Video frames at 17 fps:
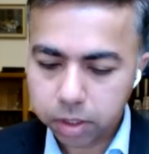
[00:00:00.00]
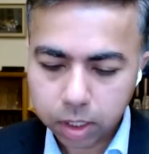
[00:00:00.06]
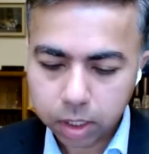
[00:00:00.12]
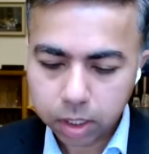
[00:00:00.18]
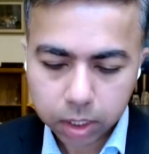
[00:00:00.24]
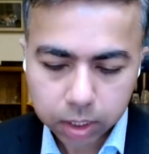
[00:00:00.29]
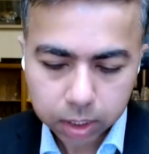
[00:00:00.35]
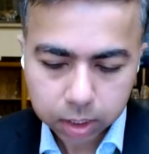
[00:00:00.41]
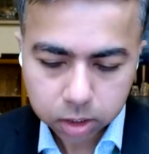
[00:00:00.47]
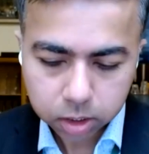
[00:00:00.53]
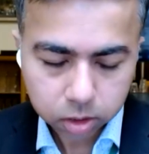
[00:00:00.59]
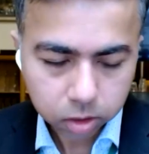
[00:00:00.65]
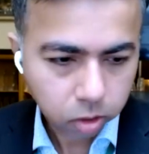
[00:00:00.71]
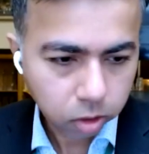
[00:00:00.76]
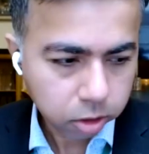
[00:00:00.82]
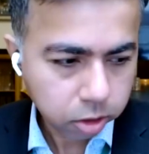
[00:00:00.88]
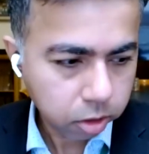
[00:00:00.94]
you. I think it's
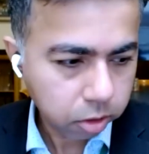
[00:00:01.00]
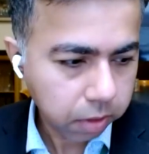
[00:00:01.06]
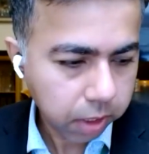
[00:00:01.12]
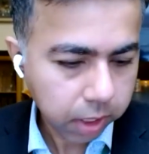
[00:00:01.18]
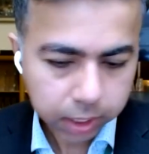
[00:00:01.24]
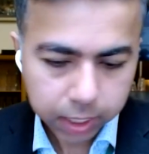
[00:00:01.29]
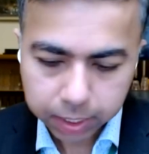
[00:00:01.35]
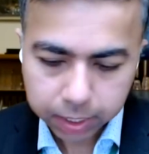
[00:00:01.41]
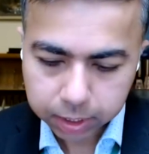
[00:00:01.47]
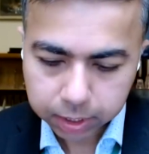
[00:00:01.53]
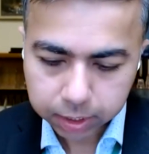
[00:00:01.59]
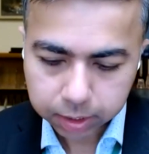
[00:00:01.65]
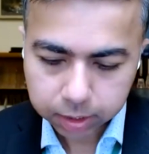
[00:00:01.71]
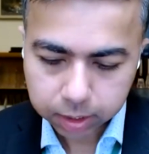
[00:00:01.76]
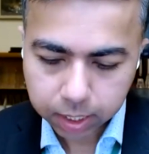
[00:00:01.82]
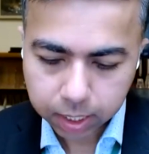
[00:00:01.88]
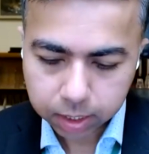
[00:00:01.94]
also worth
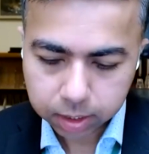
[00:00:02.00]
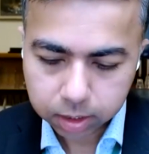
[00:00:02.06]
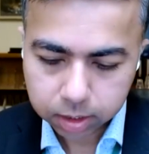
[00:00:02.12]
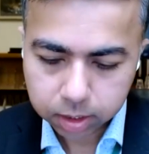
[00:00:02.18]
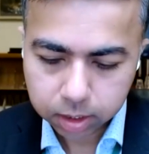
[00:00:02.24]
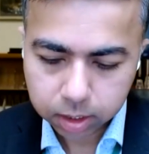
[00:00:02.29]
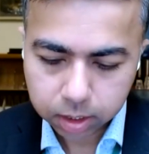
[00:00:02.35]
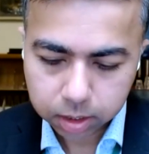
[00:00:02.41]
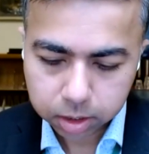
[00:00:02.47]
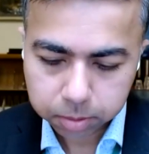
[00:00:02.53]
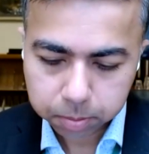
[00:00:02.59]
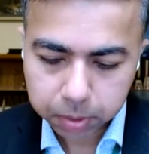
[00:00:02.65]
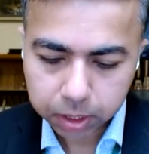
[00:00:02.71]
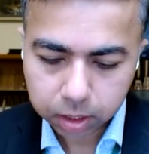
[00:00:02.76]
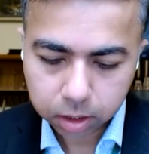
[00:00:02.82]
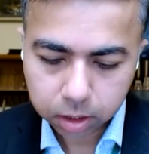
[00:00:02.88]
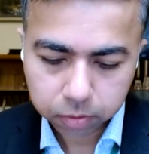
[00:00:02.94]
adding that
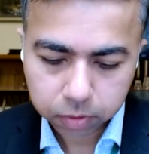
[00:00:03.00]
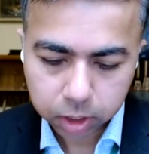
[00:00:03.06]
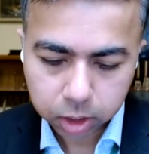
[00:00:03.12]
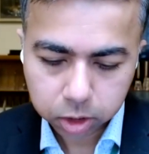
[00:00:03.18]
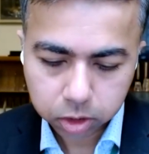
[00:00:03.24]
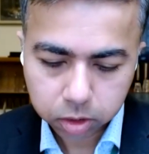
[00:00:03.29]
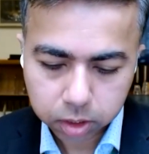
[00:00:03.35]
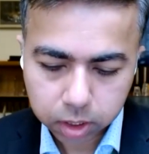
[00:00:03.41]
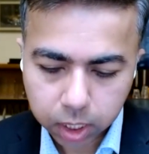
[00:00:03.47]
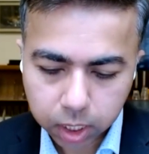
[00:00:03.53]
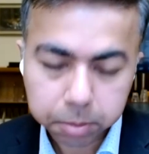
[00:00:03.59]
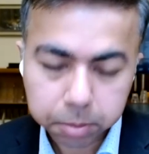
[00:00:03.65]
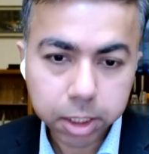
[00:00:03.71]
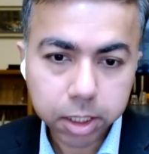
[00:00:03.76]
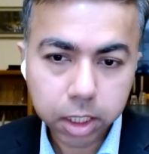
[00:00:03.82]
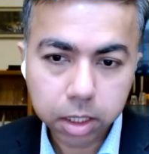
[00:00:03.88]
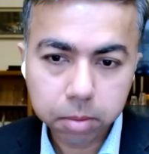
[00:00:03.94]
speaking with your
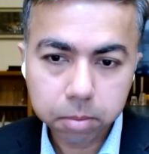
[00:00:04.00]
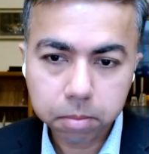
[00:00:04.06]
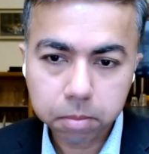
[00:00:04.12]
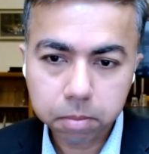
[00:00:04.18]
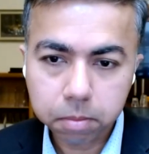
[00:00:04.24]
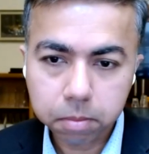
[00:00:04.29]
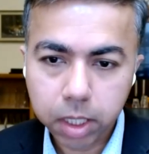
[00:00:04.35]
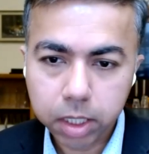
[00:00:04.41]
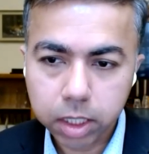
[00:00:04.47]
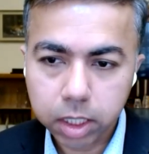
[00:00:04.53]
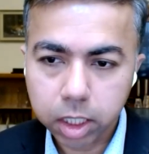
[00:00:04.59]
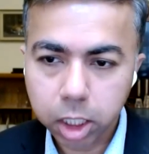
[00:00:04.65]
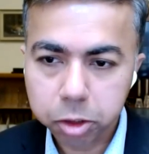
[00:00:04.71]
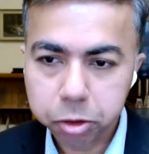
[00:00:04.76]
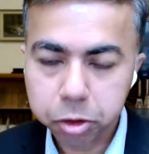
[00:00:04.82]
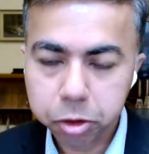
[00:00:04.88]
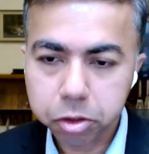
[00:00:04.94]
library team might
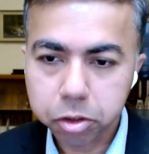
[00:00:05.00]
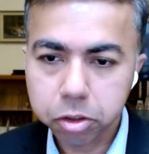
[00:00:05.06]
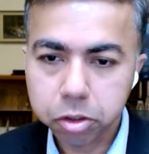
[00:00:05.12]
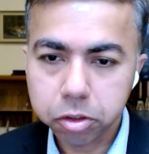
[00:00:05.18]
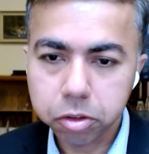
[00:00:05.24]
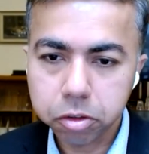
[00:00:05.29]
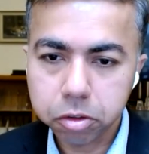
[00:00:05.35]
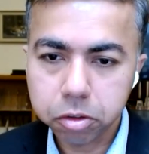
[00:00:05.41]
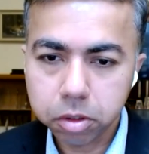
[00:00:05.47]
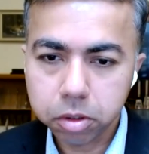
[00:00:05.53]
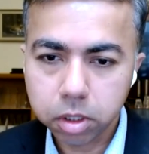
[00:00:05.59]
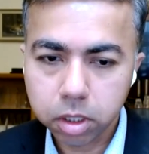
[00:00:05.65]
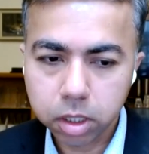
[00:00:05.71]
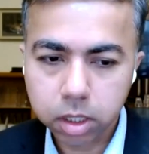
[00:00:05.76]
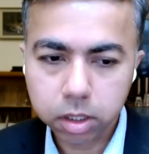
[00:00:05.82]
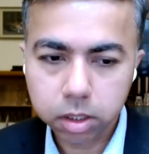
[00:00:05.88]
allow you to